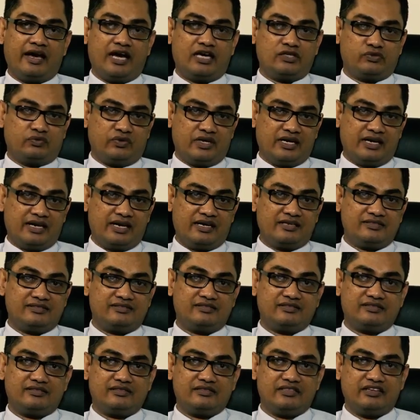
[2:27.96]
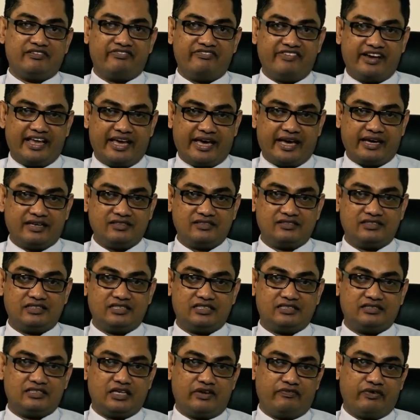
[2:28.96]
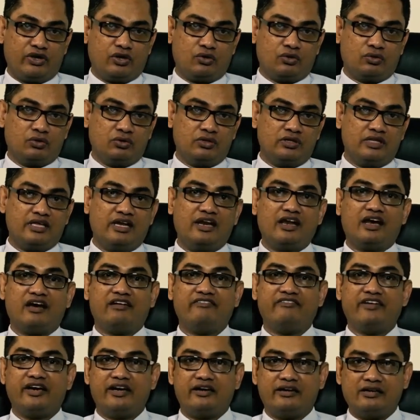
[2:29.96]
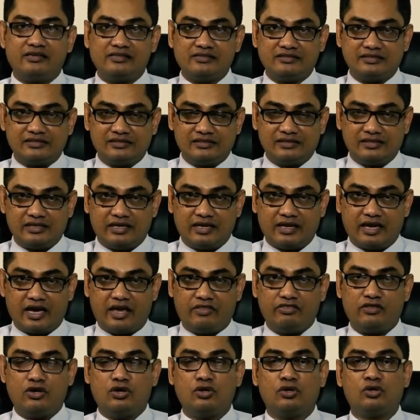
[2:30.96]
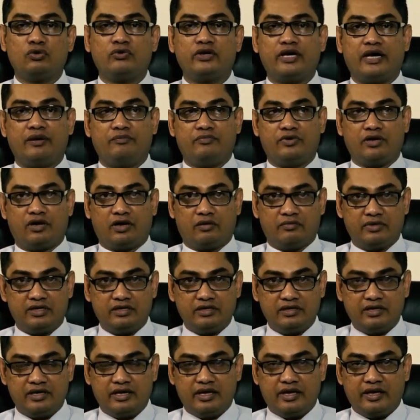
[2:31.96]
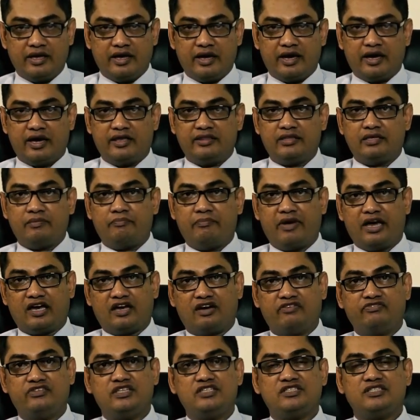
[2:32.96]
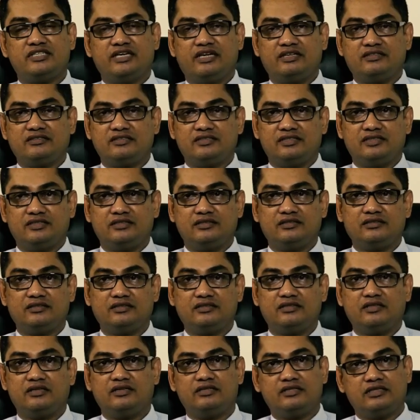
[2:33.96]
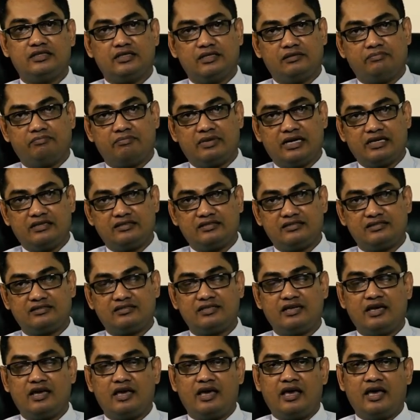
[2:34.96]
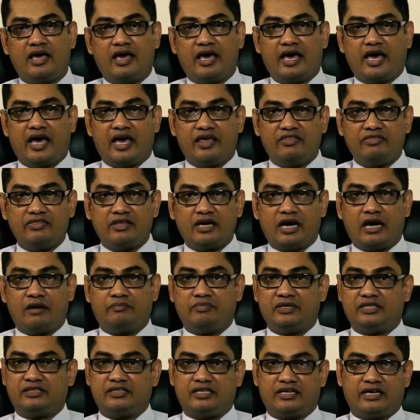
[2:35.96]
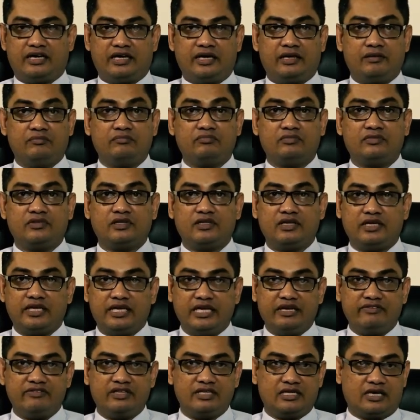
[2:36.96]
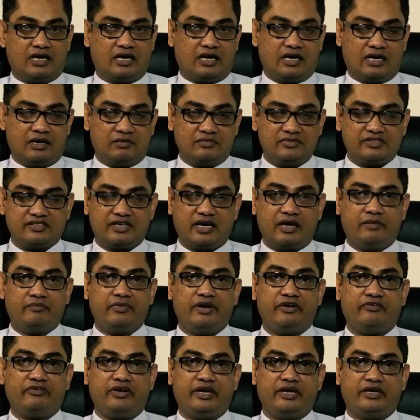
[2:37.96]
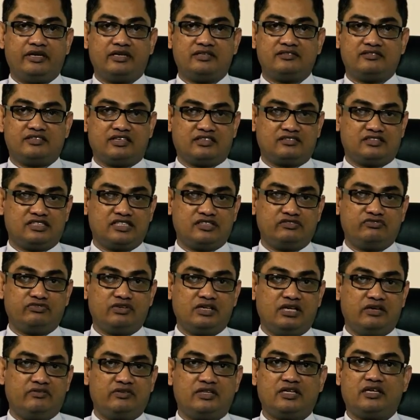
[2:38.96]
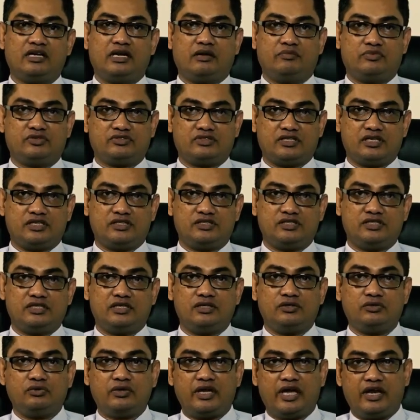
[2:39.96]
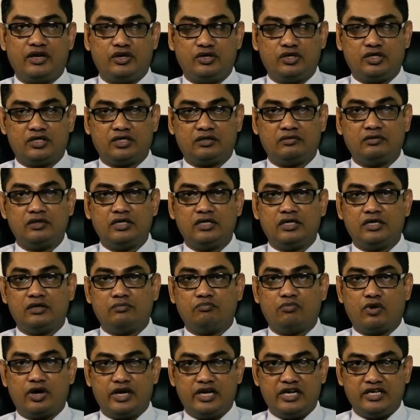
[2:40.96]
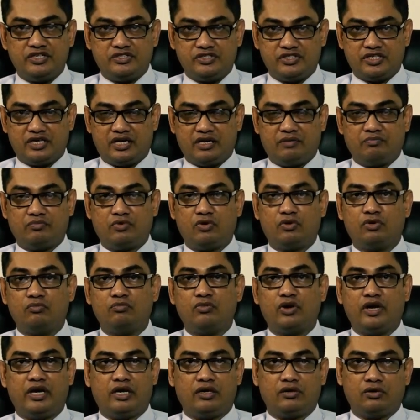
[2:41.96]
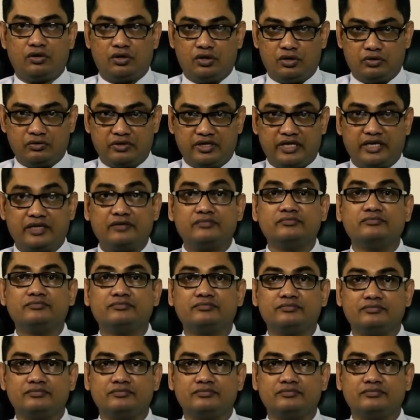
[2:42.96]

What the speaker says: as well as the flanks that we call the love handles, and the lower abdomen, and the back of the chest, the butts, and the upper thigh. Even the arms can be treated successfully with the liposuction to get your body shape or body contouring.